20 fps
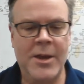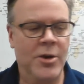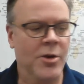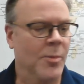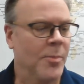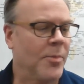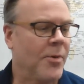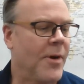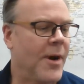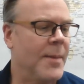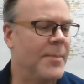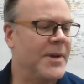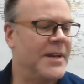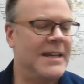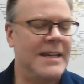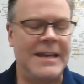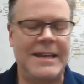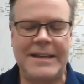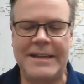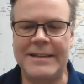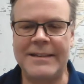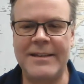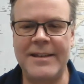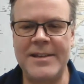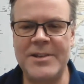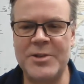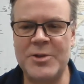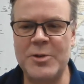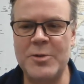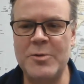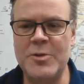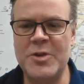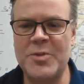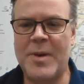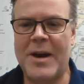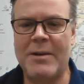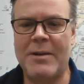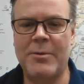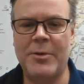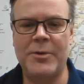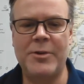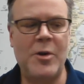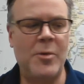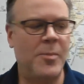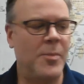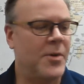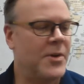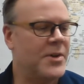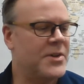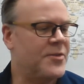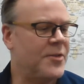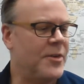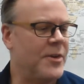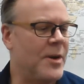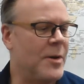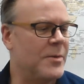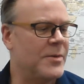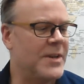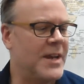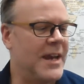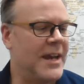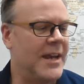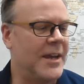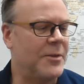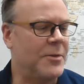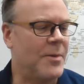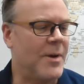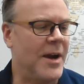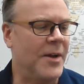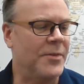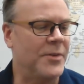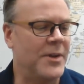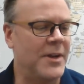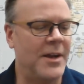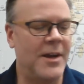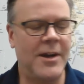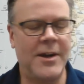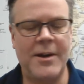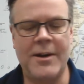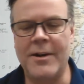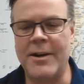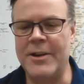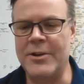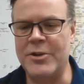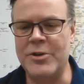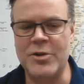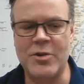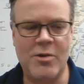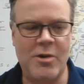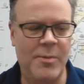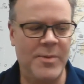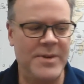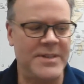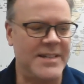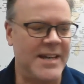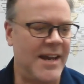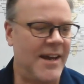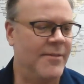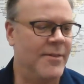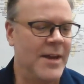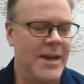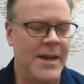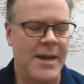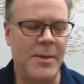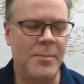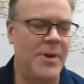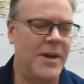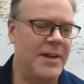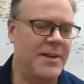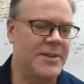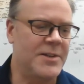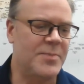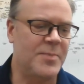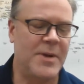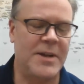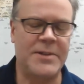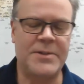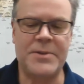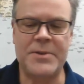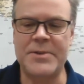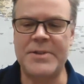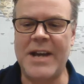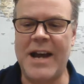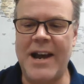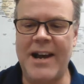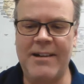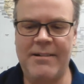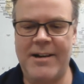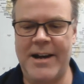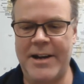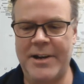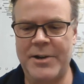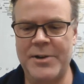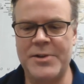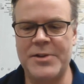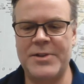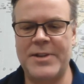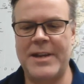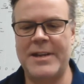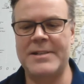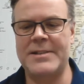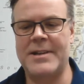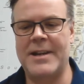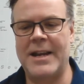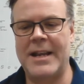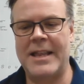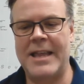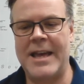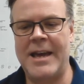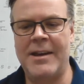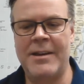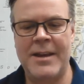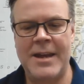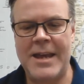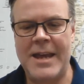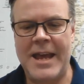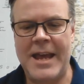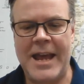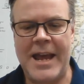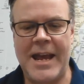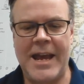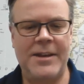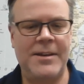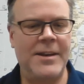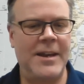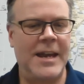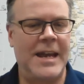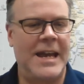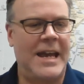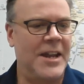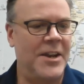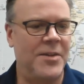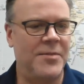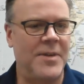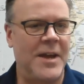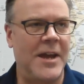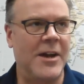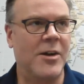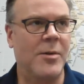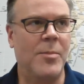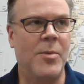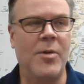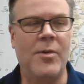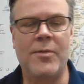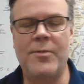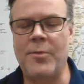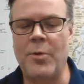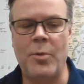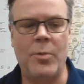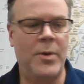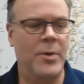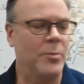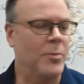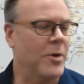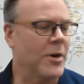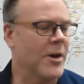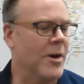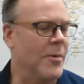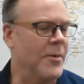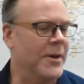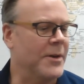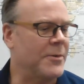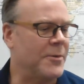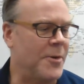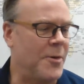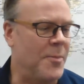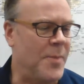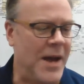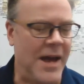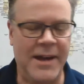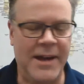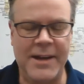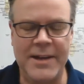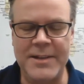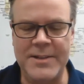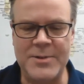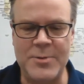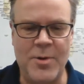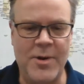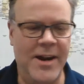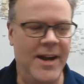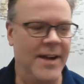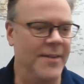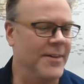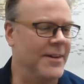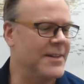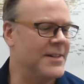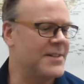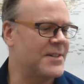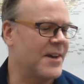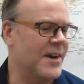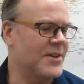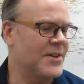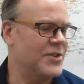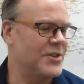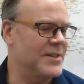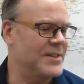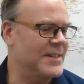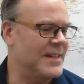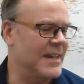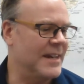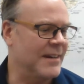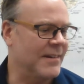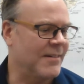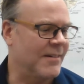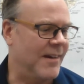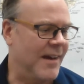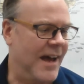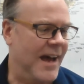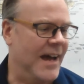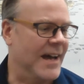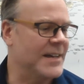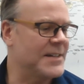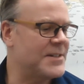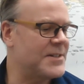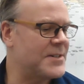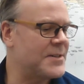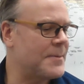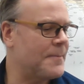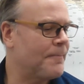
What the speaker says: You'll probably need at least 2 spiral notebooks for note taking throughout the year, and you should always have pens, pencils, highlighters, things like that handy and available for when we're going through packets or having discussions in class.